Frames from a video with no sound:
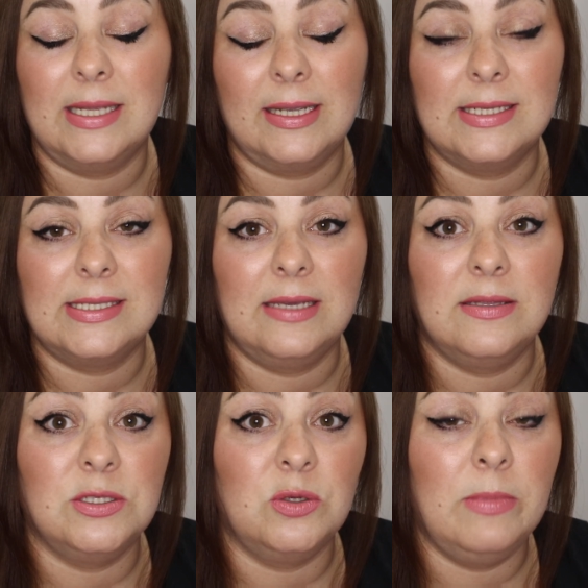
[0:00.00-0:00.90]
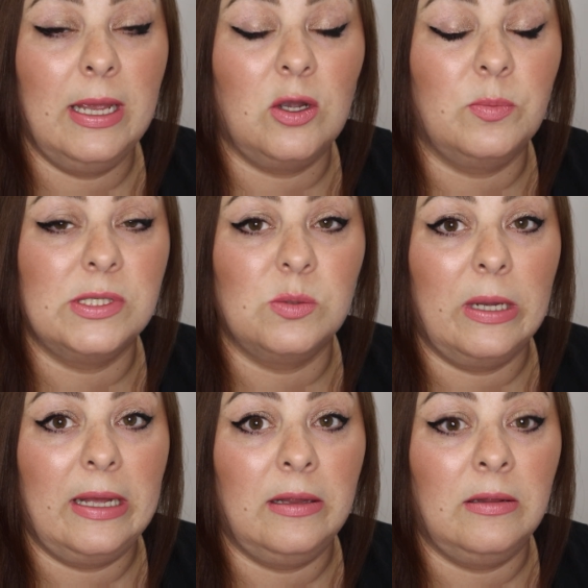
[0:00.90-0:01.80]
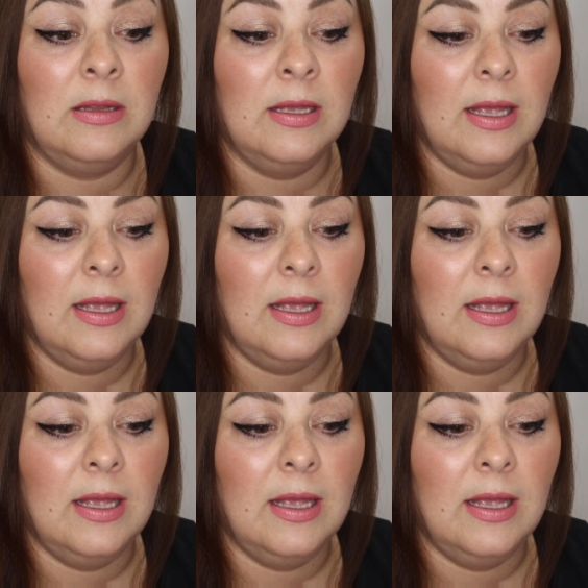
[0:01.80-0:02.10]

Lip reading: like I say, they do makeup as well,